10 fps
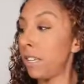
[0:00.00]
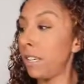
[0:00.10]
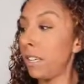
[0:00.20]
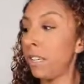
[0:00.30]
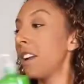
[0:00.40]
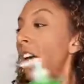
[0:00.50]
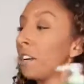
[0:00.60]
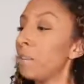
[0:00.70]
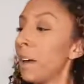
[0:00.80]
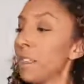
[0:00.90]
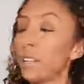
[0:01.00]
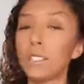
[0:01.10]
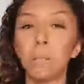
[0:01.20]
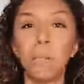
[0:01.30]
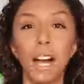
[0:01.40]
the Not Your
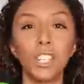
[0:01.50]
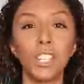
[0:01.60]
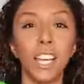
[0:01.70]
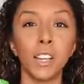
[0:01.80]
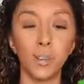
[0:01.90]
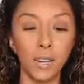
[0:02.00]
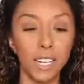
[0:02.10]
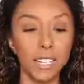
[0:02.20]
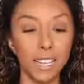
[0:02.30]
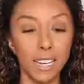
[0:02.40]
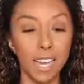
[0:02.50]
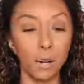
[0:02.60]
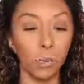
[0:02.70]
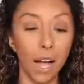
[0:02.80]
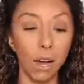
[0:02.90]
Mother's Matcha and Green Tea
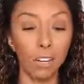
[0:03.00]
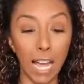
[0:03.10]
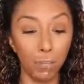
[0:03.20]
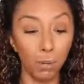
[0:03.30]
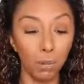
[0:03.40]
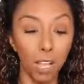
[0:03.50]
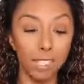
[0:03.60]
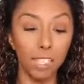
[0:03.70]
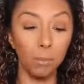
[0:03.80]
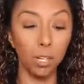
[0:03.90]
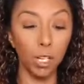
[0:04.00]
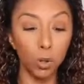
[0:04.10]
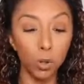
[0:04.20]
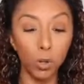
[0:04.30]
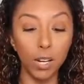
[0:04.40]
and Wild Apple Blossom
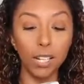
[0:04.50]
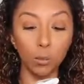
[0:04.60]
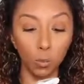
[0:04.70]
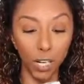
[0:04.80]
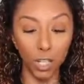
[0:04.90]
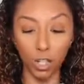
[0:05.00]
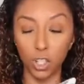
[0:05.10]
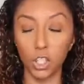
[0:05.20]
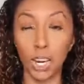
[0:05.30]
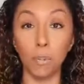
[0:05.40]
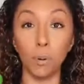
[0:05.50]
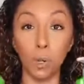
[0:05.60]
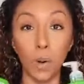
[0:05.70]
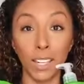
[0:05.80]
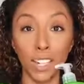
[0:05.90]
Nutrient-Rich
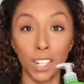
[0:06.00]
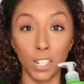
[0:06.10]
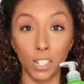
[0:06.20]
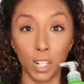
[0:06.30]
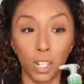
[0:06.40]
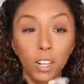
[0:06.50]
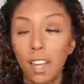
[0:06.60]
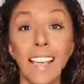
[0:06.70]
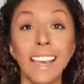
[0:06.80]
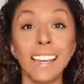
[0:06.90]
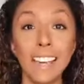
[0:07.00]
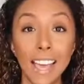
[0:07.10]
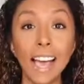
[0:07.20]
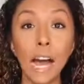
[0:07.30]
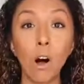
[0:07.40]
Shampoo and Conditioner. And
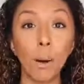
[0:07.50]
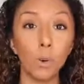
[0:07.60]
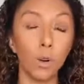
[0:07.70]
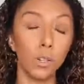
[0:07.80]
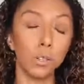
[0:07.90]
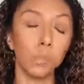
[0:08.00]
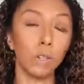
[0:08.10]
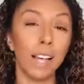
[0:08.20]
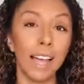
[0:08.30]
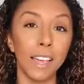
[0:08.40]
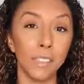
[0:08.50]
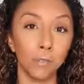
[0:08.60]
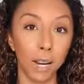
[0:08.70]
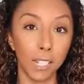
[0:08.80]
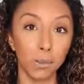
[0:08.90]
now I'm going to apply
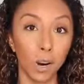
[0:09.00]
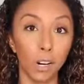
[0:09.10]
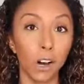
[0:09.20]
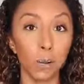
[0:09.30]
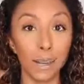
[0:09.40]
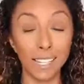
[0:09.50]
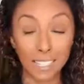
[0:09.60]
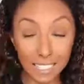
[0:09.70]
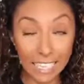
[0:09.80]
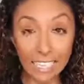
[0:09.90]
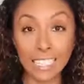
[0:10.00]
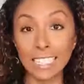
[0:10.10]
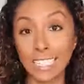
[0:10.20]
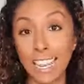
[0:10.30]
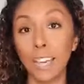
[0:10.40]
the rice water on my clean,
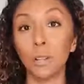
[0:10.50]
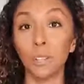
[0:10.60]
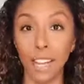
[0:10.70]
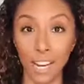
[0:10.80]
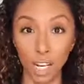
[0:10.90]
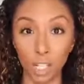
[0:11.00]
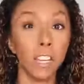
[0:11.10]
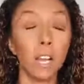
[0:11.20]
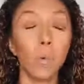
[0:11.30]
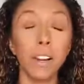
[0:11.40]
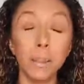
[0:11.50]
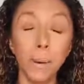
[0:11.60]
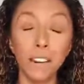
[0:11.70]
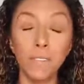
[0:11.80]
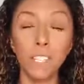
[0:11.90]
detangled hair. Now, one of the
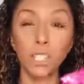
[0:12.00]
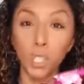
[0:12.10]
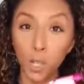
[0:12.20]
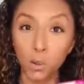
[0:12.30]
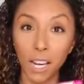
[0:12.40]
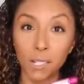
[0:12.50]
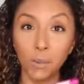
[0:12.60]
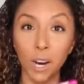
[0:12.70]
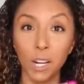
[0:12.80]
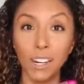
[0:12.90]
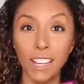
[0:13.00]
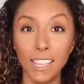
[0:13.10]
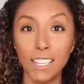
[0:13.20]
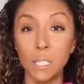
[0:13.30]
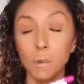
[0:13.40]
benefits to rice water
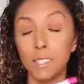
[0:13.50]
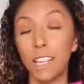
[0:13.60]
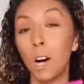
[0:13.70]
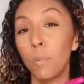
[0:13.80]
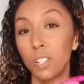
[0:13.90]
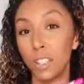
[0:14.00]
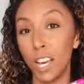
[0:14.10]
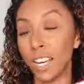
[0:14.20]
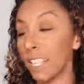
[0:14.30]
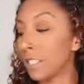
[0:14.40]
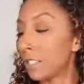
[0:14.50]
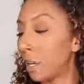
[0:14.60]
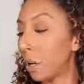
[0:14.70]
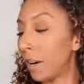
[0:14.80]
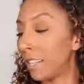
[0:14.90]
is supposed to help with shedding.
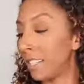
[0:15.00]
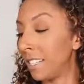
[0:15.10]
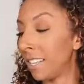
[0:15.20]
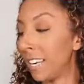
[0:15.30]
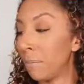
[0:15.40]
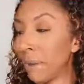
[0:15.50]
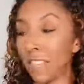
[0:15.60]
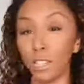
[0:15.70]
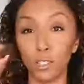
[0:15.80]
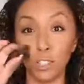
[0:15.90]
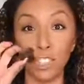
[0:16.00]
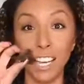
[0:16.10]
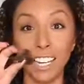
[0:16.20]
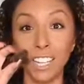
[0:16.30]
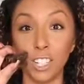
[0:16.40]
So I did keep my little
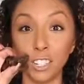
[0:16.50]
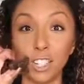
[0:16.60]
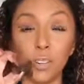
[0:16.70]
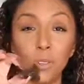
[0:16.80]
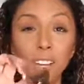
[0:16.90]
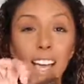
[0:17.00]
shedding to show you